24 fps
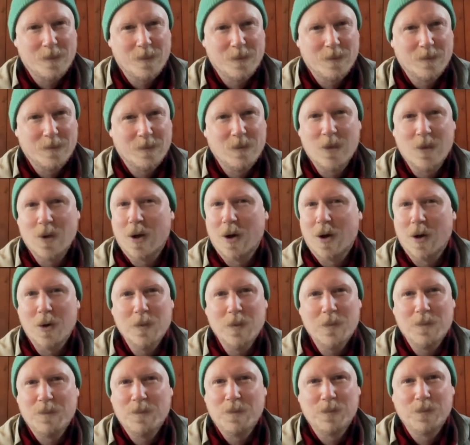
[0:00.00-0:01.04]
No,
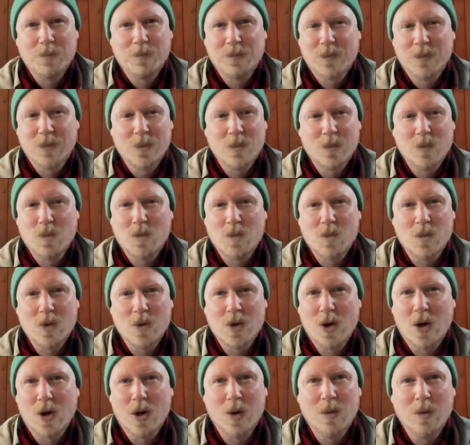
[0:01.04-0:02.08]

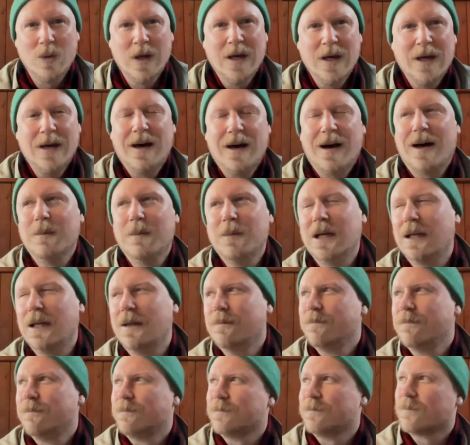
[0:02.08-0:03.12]
no. I mean,
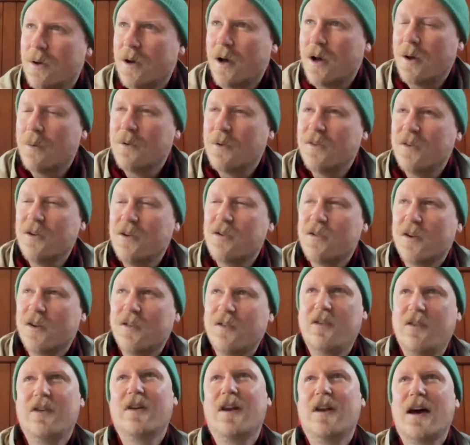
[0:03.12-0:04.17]
I was
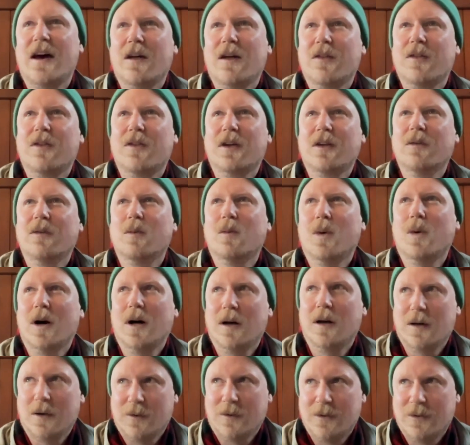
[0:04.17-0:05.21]
interested in how things
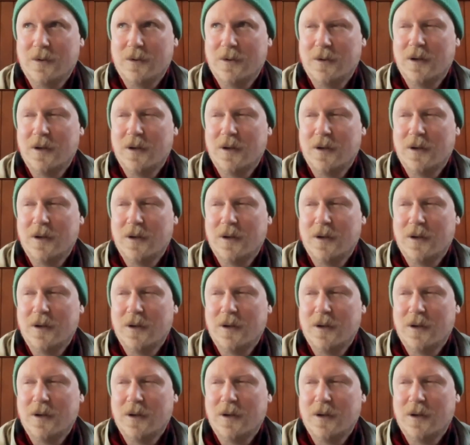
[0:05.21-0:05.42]
worked.